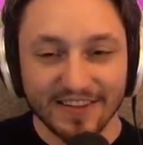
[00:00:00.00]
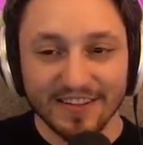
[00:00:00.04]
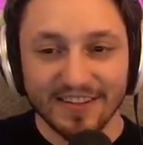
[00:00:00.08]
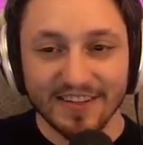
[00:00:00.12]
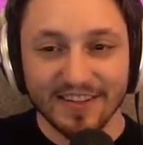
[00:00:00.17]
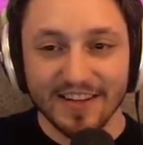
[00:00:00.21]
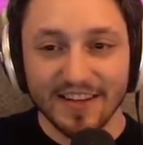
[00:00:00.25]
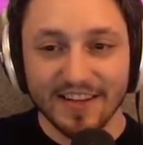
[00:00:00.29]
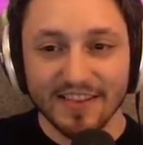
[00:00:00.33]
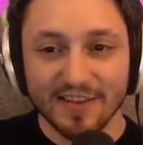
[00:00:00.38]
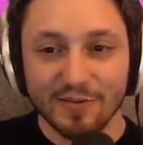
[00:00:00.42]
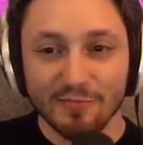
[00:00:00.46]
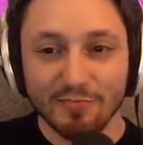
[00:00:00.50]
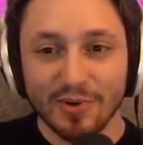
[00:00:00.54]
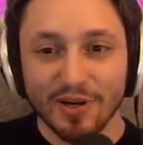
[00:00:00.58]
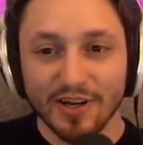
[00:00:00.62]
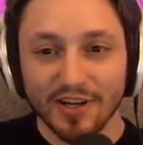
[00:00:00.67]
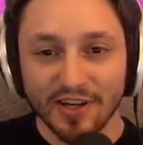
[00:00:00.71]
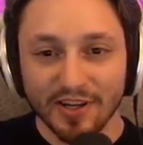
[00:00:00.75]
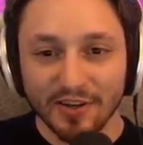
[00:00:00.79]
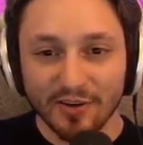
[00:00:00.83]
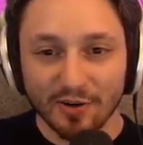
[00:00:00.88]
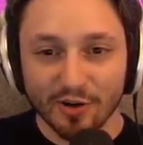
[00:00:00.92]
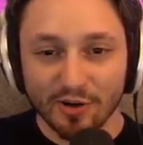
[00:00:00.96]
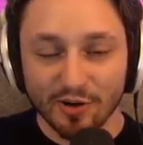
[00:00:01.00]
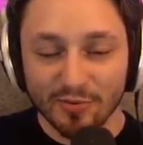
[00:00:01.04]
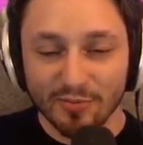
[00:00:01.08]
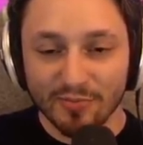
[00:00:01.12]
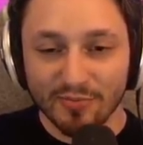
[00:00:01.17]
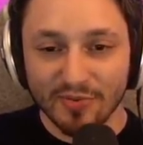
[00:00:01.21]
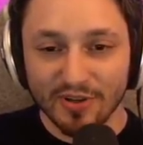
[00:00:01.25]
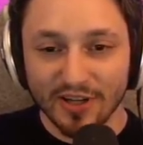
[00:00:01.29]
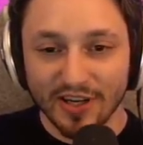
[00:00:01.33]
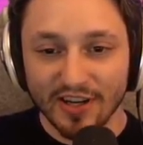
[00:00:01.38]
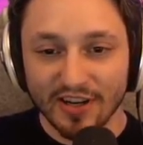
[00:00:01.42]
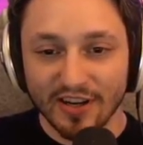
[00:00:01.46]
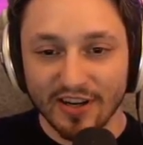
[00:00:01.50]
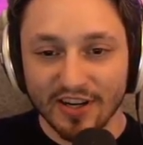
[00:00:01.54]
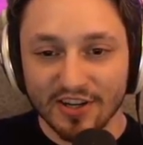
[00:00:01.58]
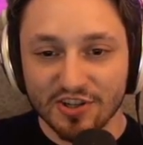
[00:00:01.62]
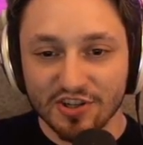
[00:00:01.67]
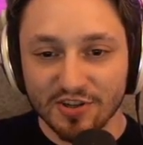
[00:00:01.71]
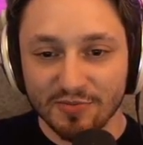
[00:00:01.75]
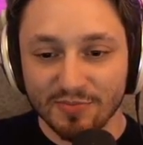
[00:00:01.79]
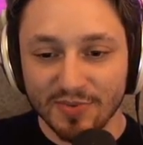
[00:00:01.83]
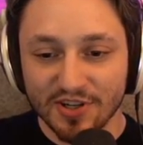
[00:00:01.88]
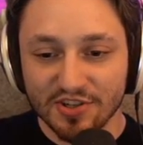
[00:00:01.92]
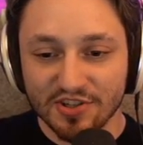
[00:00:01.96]
And then back at home, I
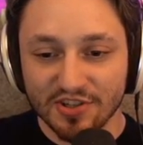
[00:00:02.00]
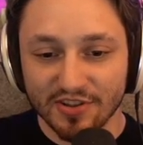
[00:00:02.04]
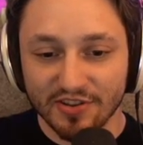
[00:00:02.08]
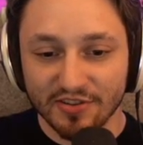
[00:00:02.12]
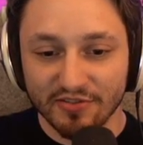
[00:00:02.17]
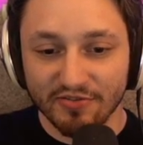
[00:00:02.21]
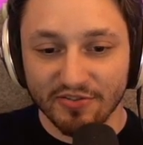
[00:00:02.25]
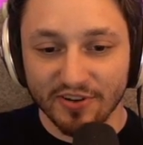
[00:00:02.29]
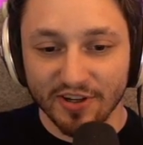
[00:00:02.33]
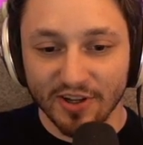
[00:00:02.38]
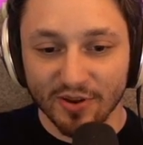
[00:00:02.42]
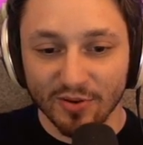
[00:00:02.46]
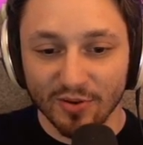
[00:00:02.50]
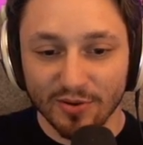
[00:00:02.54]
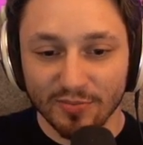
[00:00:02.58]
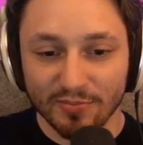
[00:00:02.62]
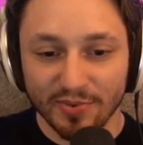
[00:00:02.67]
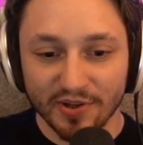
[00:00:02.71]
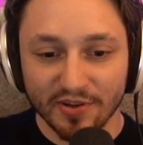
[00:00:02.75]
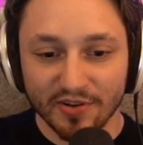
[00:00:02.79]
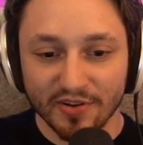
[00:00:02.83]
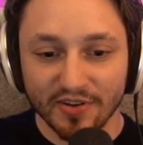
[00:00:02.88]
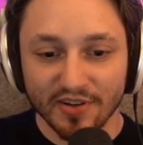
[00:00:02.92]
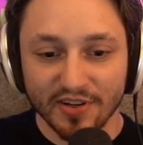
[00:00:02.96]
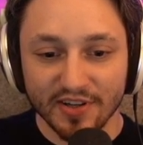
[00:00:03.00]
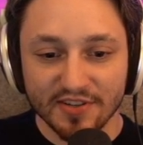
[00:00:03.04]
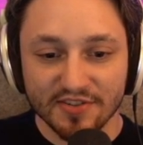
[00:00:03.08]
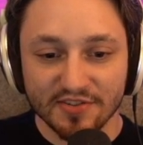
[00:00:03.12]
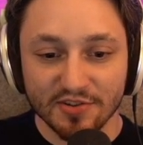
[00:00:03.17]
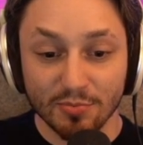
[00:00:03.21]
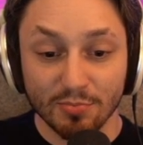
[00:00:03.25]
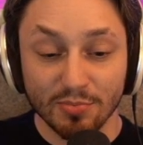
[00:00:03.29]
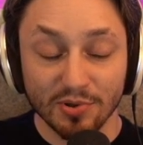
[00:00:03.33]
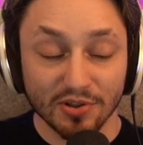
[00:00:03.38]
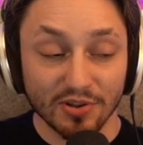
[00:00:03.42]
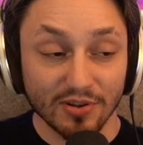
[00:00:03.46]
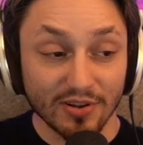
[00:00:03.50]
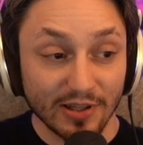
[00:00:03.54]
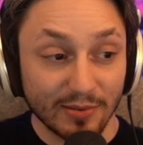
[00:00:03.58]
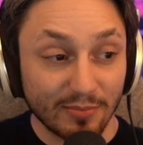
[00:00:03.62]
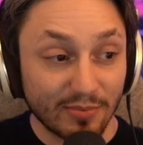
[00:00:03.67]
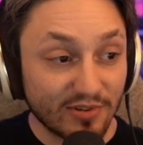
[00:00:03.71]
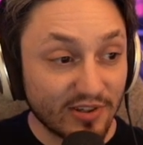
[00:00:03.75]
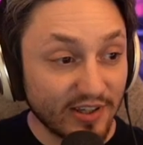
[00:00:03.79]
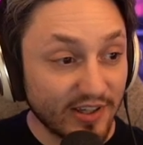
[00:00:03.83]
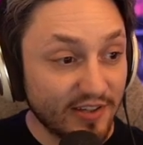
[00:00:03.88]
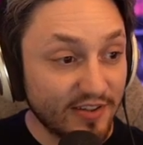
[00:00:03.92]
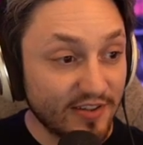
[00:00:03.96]
should mention the follow-up here is you build
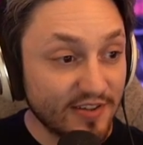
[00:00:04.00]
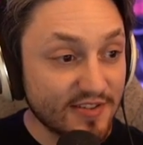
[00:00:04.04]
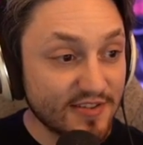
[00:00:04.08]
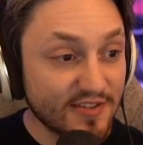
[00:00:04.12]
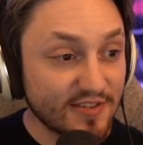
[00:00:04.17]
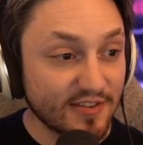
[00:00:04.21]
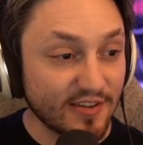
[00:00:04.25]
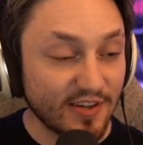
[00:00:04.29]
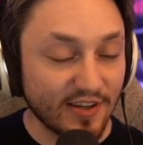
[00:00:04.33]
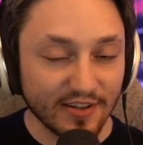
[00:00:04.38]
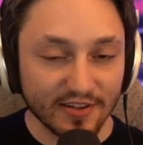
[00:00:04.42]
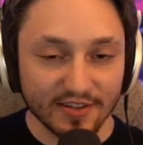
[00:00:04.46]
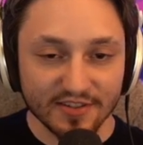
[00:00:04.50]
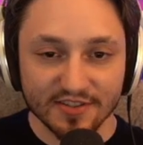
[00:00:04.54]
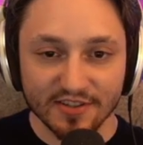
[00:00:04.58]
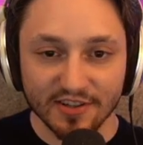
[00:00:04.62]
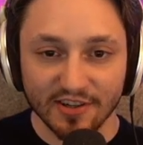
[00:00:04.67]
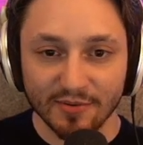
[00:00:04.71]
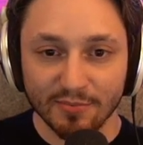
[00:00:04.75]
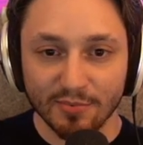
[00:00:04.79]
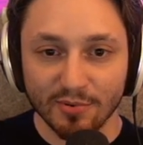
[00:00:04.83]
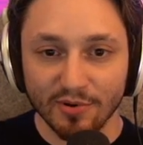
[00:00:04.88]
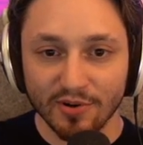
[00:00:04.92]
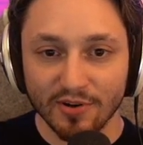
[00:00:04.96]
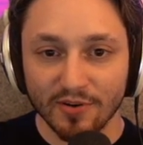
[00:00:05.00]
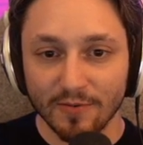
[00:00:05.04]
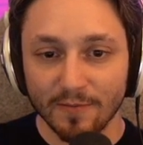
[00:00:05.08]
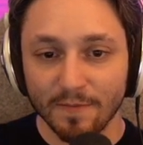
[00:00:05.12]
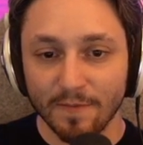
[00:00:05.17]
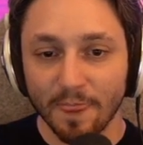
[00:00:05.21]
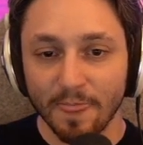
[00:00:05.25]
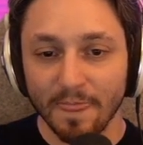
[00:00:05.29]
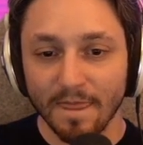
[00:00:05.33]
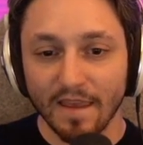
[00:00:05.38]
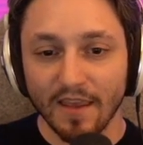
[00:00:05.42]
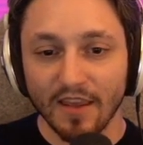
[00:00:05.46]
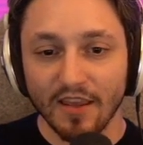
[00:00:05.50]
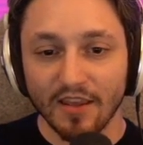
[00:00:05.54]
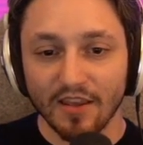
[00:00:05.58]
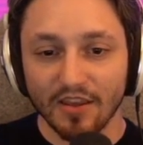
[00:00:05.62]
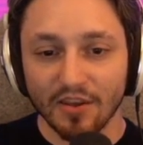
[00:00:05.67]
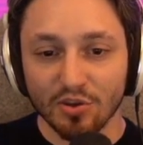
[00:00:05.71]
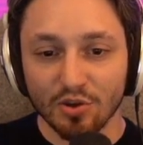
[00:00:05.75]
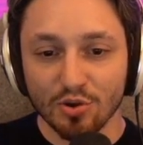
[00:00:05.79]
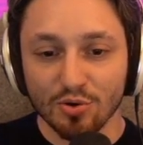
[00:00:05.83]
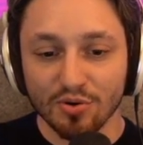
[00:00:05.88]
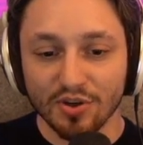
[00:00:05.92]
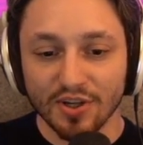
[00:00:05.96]
Liberators on the starport.
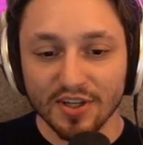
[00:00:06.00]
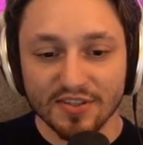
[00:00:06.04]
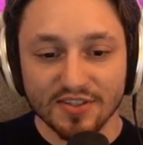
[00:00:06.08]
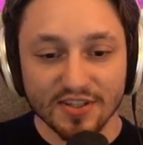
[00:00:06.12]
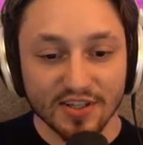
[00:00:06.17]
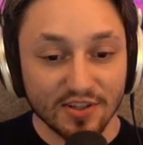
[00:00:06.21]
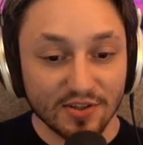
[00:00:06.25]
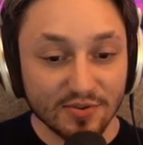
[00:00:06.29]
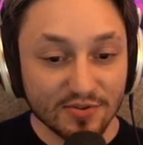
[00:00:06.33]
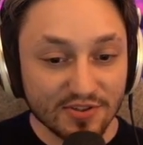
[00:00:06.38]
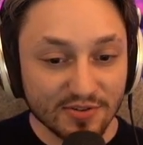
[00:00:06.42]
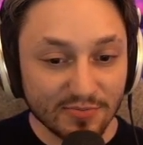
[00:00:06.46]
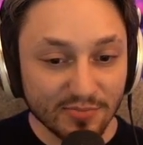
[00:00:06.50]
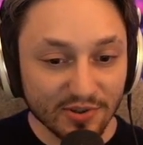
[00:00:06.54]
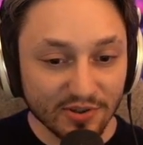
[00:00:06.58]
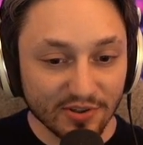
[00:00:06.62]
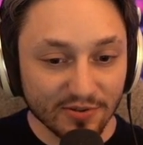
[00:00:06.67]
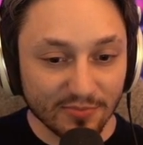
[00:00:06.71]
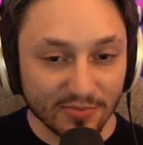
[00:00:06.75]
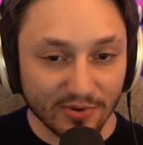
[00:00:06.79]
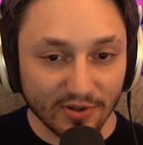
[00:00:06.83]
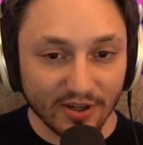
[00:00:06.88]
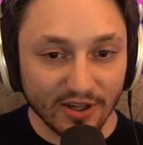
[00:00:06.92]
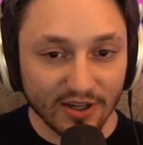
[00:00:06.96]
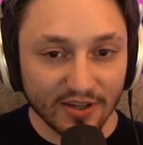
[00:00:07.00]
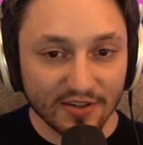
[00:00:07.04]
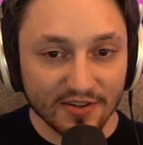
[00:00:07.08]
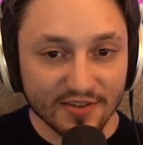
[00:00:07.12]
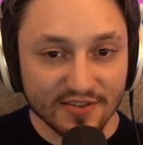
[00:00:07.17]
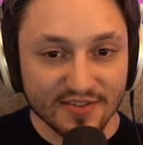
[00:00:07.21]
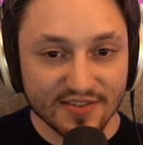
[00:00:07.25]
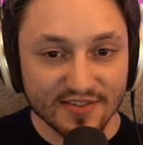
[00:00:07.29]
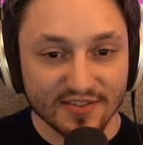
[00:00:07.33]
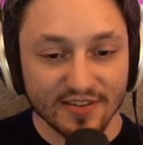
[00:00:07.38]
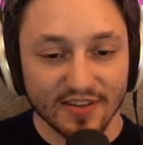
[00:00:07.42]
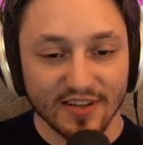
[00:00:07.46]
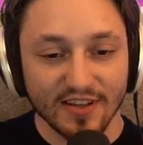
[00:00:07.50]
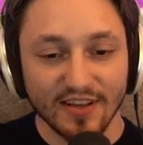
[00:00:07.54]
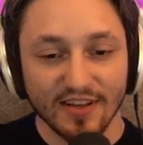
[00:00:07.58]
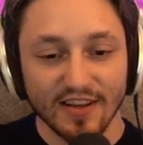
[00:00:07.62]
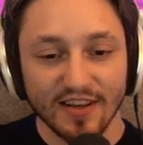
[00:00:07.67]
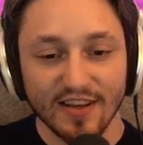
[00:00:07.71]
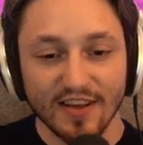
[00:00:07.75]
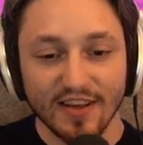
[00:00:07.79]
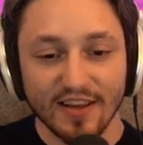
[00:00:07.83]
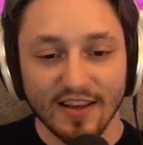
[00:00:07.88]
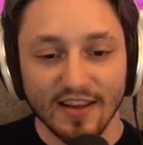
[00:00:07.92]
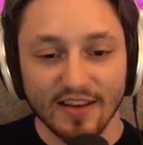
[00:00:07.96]
You continue to build Marauders,
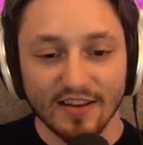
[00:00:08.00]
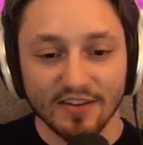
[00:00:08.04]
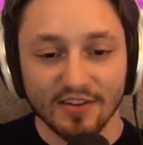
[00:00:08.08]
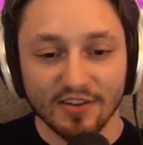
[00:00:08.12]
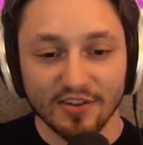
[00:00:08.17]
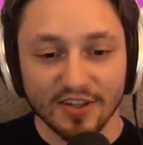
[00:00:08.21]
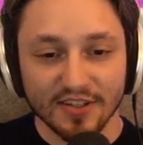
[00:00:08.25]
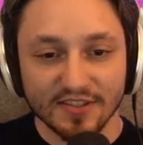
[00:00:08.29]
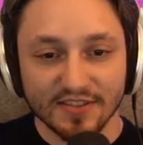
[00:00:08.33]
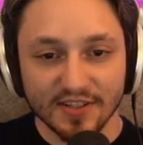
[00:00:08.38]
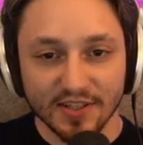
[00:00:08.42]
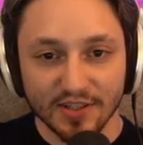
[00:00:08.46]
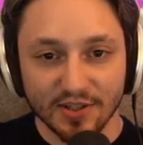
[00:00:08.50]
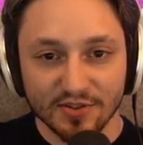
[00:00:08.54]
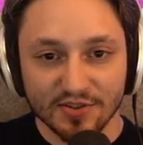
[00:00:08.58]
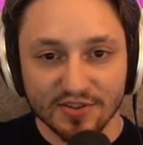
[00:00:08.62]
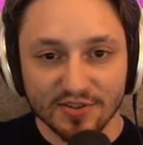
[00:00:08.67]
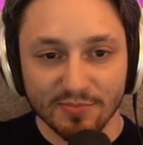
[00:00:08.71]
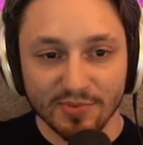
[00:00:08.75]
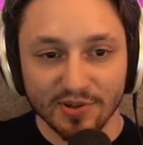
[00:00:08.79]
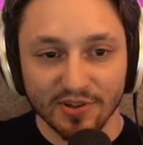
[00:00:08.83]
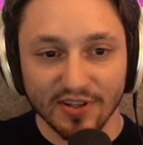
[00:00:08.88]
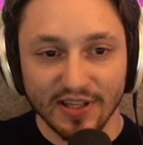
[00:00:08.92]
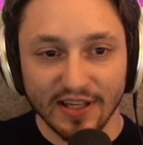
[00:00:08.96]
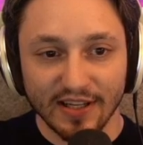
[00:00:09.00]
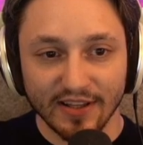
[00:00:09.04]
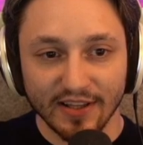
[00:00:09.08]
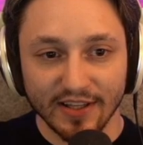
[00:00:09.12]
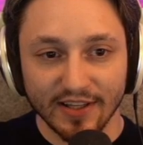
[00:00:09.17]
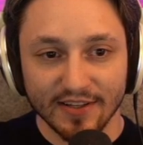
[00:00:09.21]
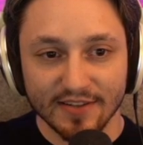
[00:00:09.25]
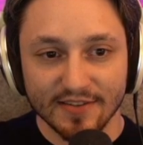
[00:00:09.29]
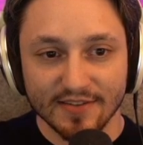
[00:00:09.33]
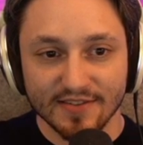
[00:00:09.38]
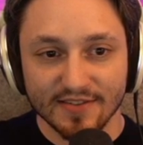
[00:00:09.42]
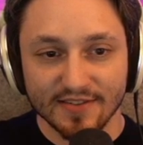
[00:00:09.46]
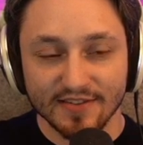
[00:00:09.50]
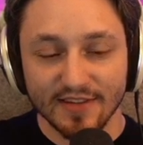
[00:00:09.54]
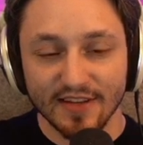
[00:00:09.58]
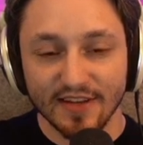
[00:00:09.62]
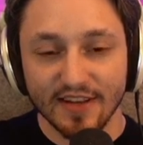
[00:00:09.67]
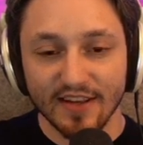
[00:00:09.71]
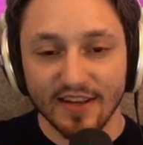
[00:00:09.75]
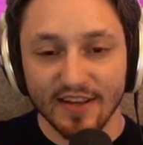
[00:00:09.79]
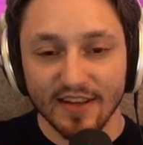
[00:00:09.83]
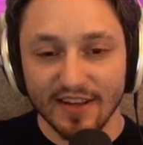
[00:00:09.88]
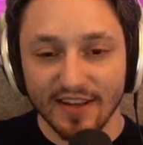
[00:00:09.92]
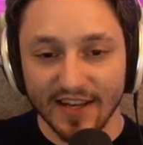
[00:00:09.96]
and you continue to build Hellions,
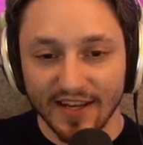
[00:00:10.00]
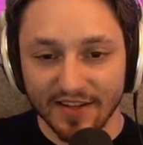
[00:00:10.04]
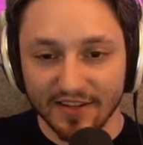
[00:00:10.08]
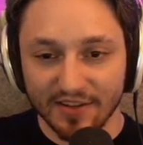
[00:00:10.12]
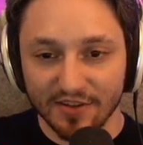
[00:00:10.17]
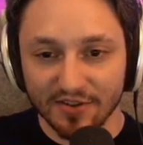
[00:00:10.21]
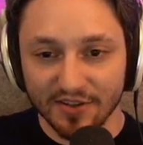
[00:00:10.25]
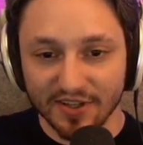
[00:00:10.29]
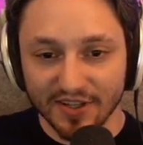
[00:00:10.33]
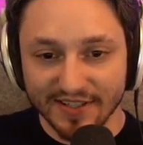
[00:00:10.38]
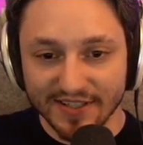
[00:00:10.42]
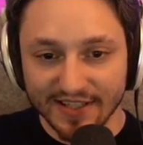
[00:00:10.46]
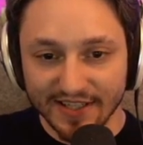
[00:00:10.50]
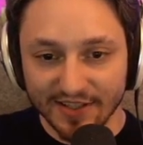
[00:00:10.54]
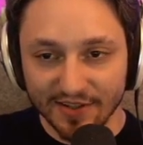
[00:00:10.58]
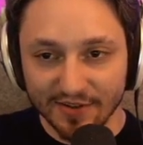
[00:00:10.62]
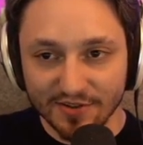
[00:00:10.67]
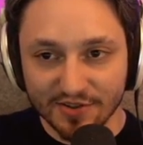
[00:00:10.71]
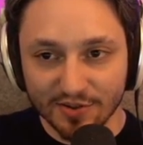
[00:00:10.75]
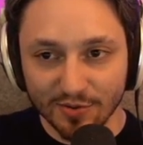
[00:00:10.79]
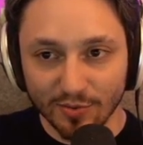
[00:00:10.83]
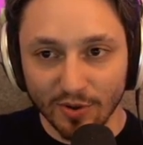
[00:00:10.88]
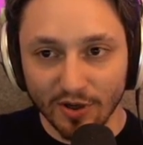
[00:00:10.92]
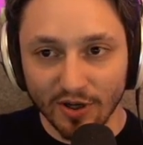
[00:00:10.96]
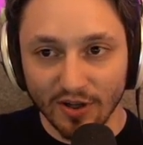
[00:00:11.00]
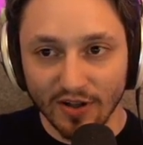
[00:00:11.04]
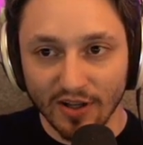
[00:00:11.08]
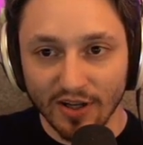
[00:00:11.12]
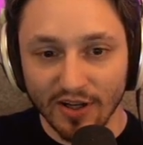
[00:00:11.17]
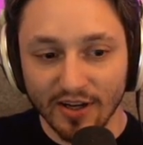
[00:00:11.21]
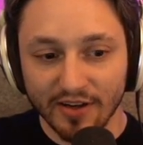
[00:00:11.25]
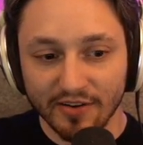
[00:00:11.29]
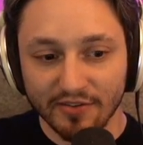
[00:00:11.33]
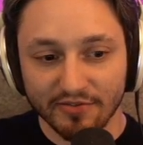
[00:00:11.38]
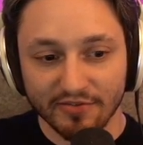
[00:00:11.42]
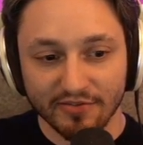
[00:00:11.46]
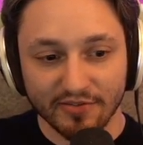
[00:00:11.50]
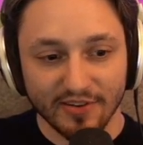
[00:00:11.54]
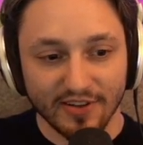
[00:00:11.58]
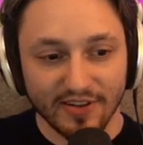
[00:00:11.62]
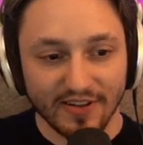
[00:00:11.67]
and you continue to wall off.